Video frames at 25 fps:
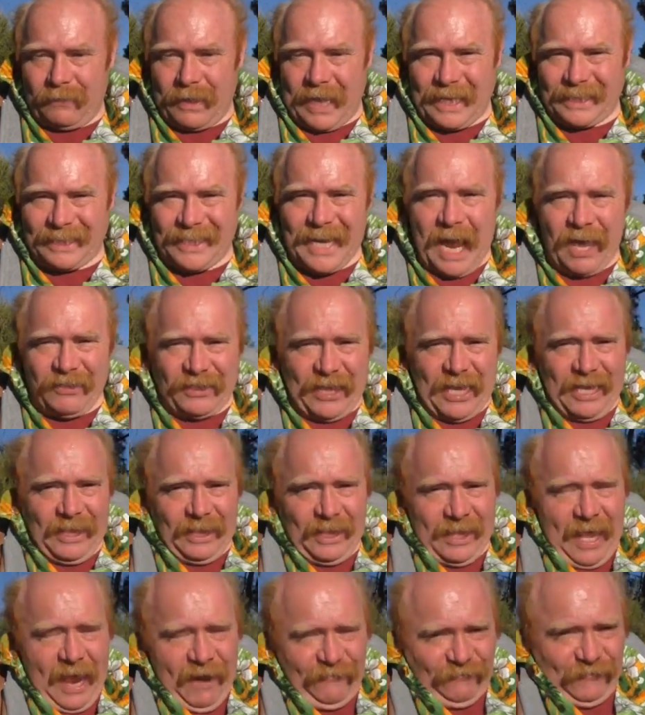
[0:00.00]
There's
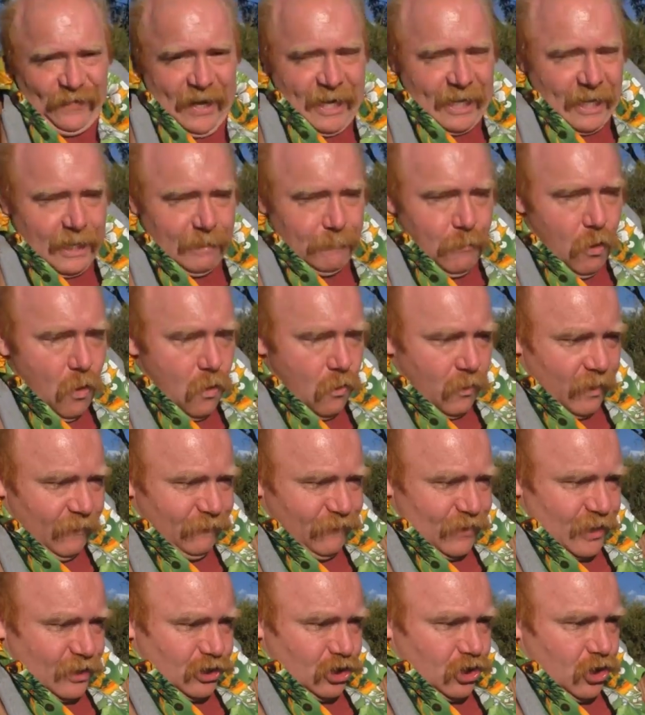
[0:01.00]
nothing left anymore
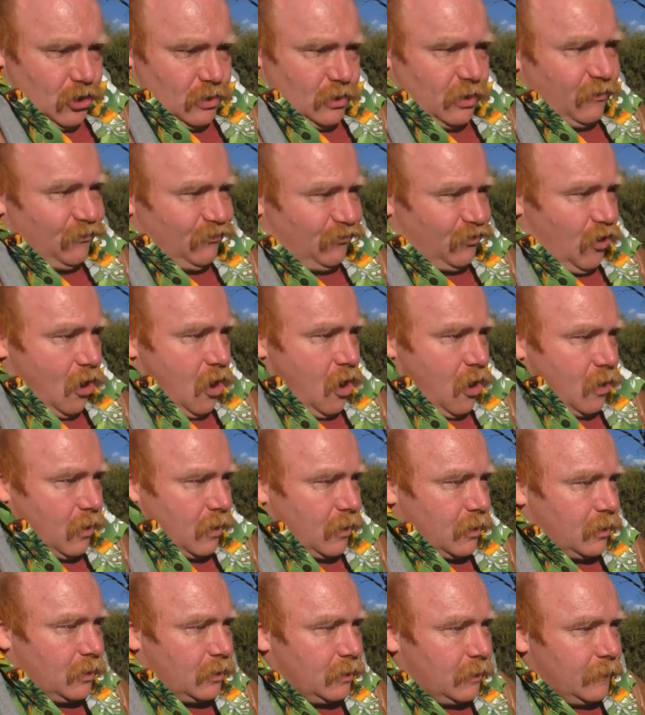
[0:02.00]
if you shoot a
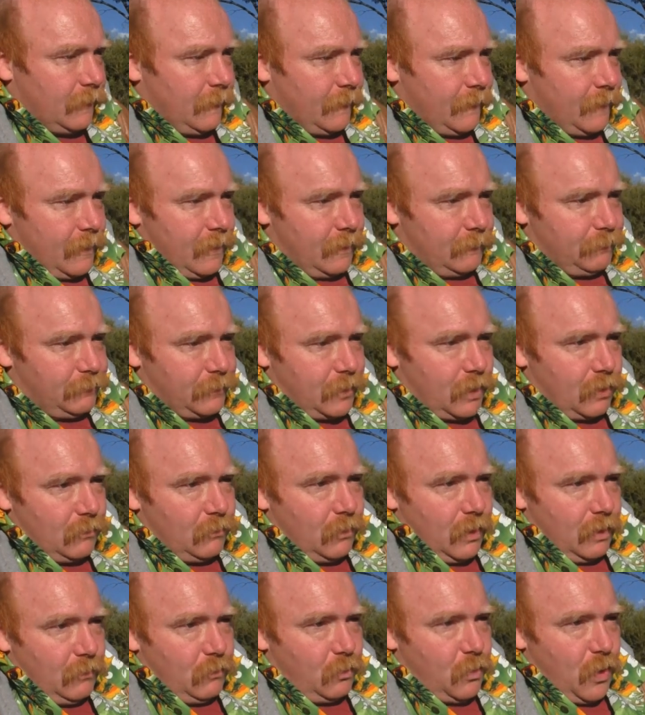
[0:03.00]
frog
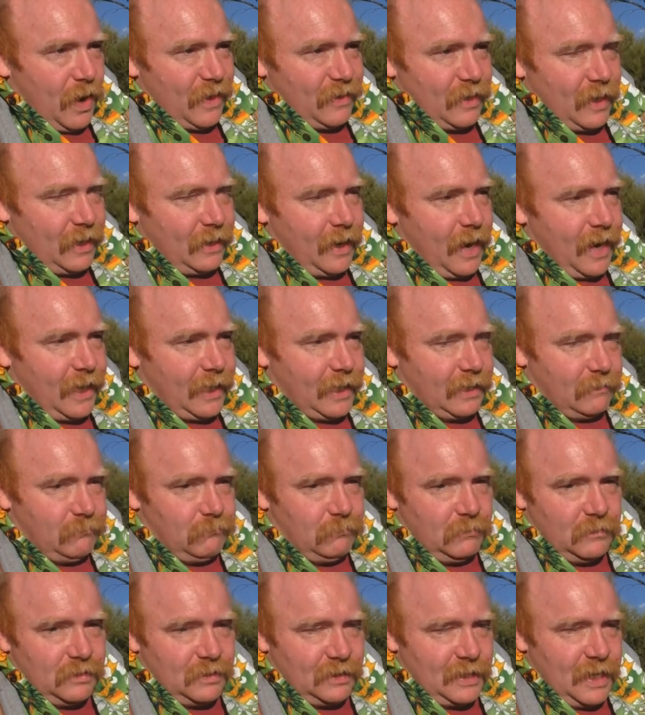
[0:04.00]
with any
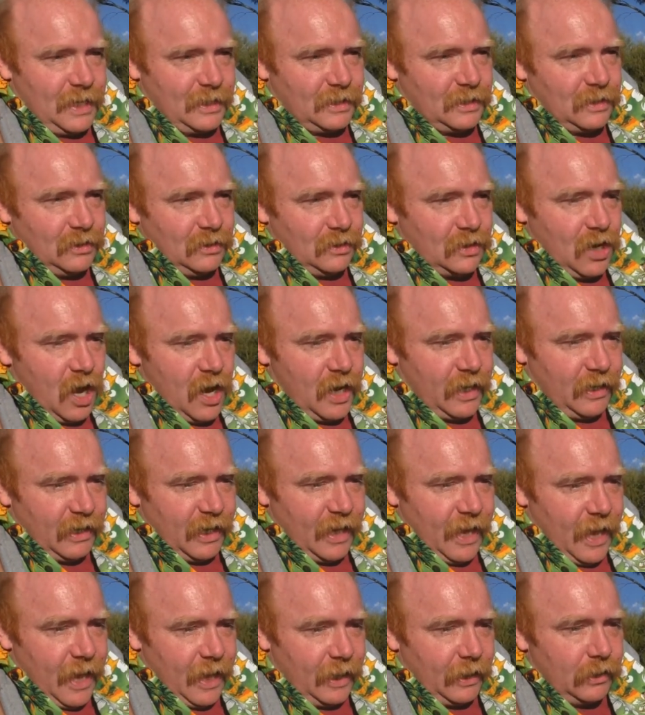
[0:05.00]
decent kind
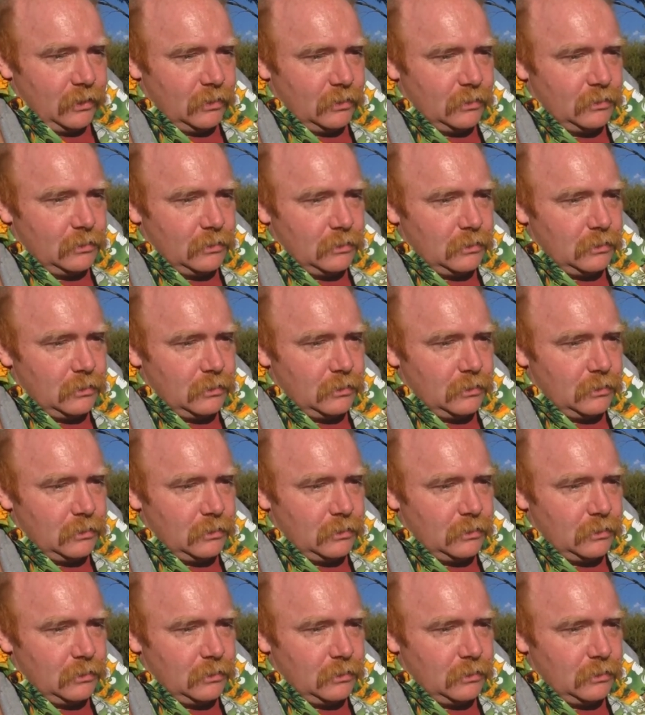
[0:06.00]
of gun,